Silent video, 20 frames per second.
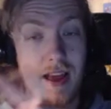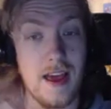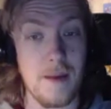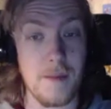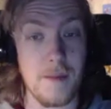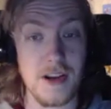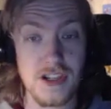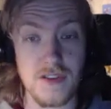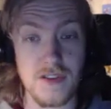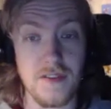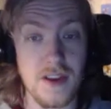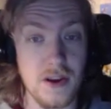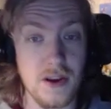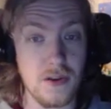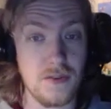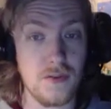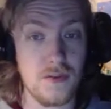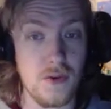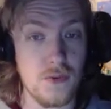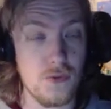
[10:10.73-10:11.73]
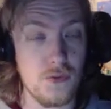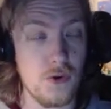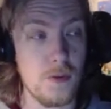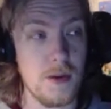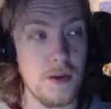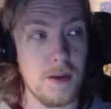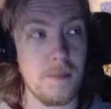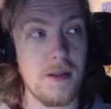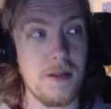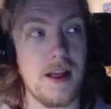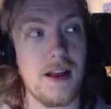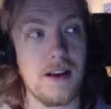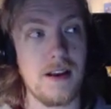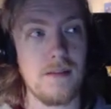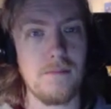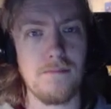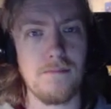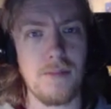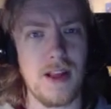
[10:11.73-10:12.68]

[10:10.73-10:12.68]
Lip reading: animation videos for, Ruby and Platinum.